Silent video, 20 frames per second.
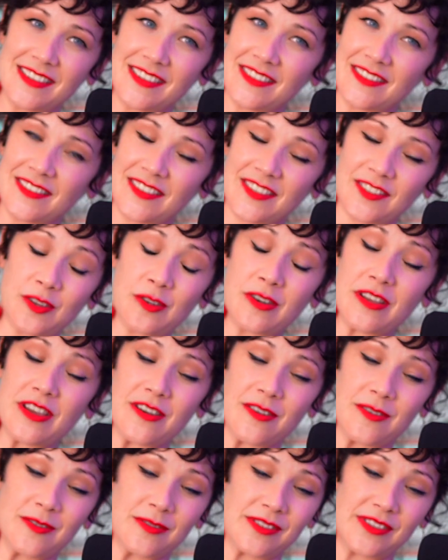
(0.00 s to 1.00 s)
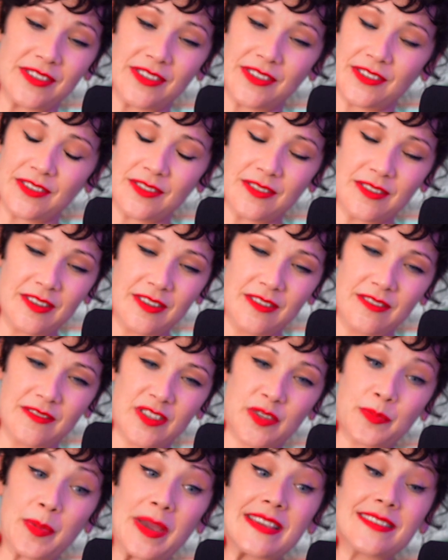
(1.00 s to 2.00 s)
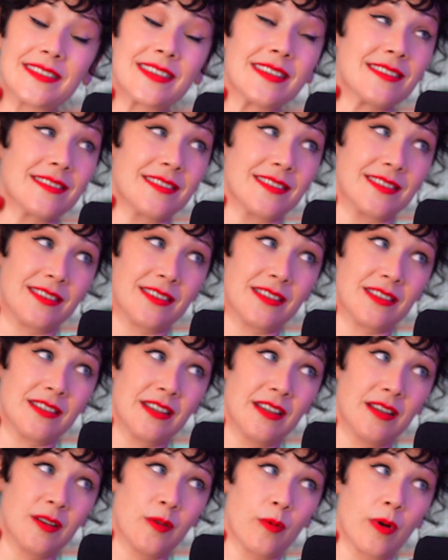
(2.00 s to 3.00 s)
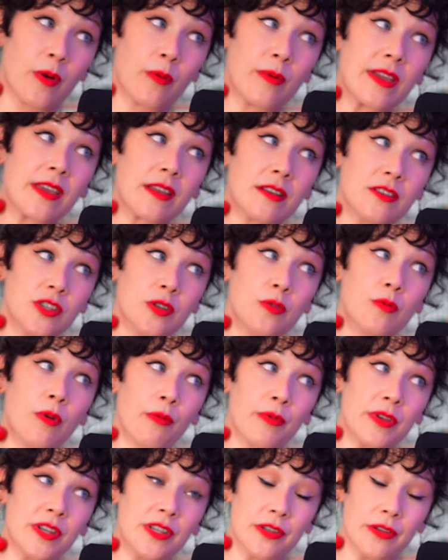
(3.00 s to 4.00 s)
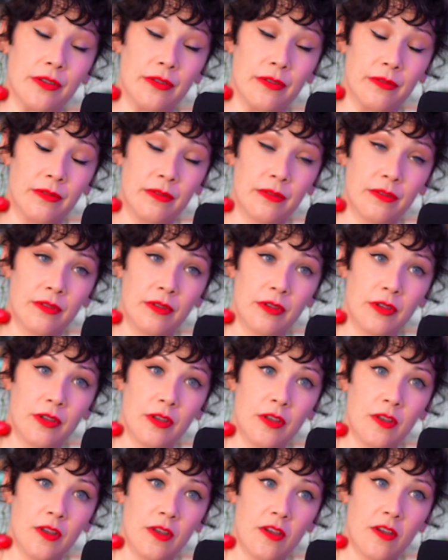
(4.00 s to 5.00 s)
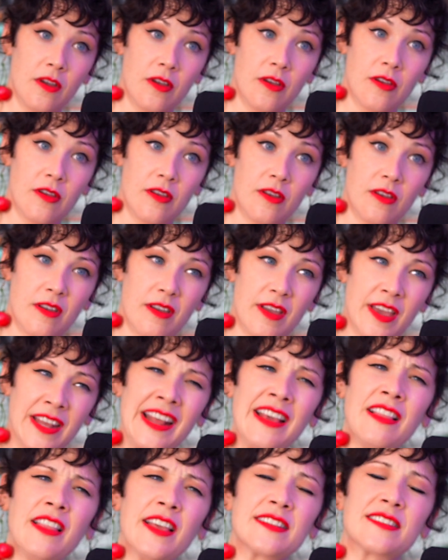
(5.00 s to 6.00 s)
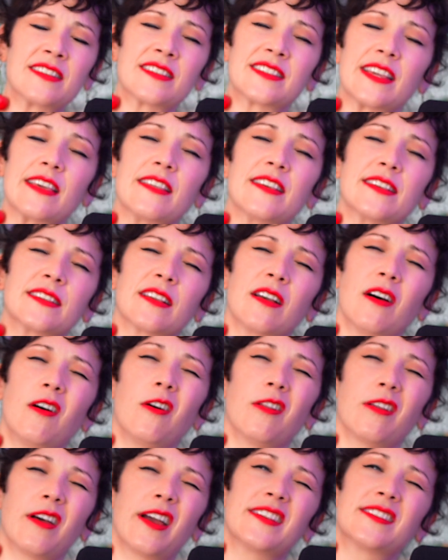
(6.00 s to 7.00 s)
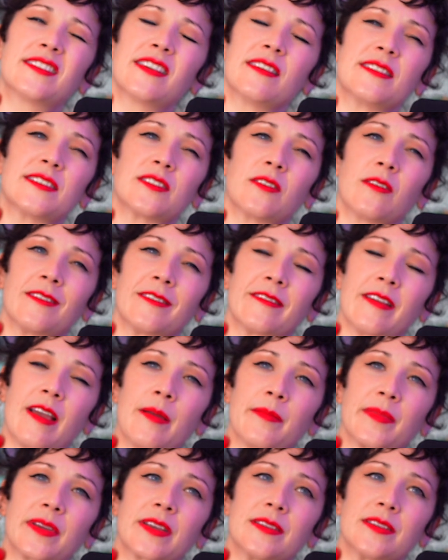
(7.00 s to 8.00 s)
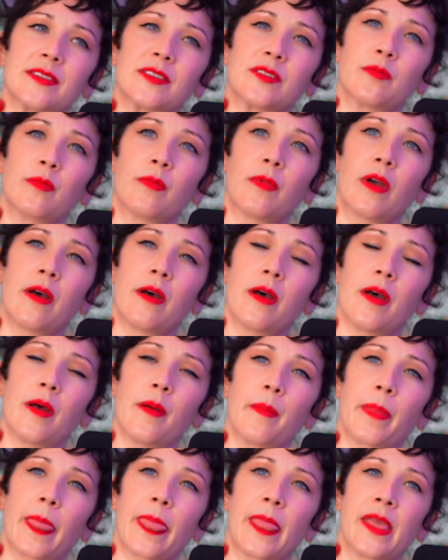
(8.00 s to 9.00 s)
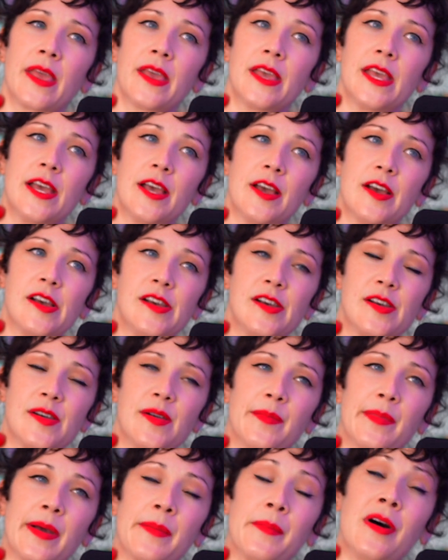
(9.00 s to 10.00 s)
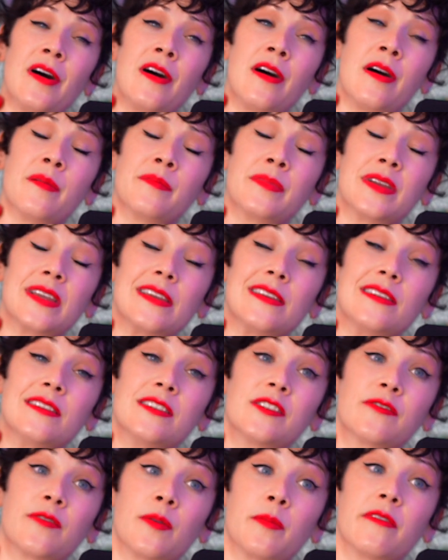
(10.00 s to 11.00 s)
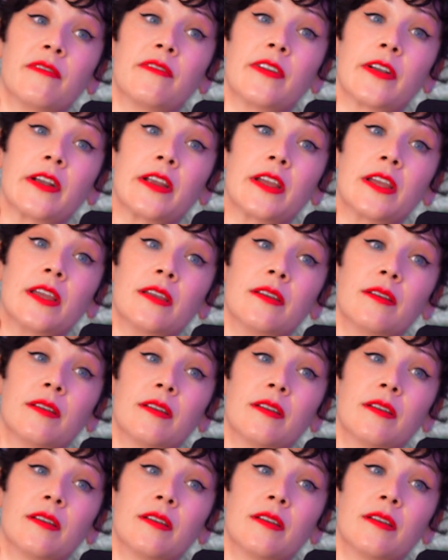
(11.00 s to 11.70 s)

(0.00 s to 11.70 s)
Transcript: studios, spaces where we can do what we do. Yes. And I like to say this all. I say this all the time because um, my mom is from a very